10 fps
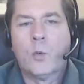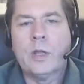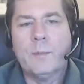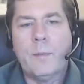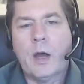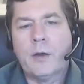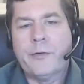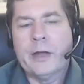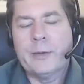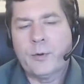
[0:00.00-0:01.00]
We have
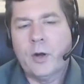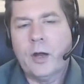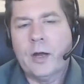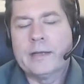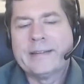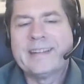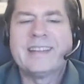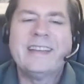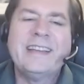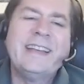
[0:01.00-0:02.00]
modified broad,
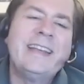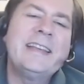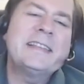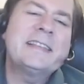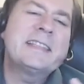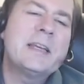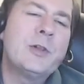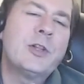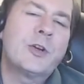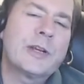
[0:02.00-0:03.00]

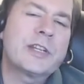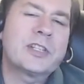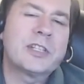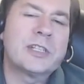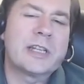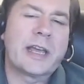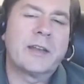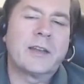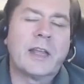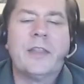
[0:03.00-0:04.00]
similar-ish
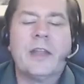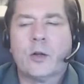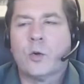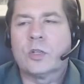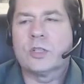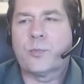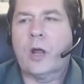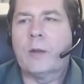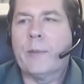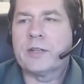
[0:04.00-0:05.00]
intent. And then, of course,
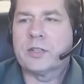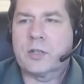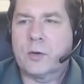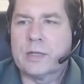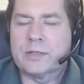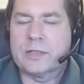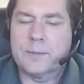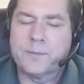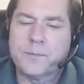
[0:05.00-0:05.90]
broad match is crazy.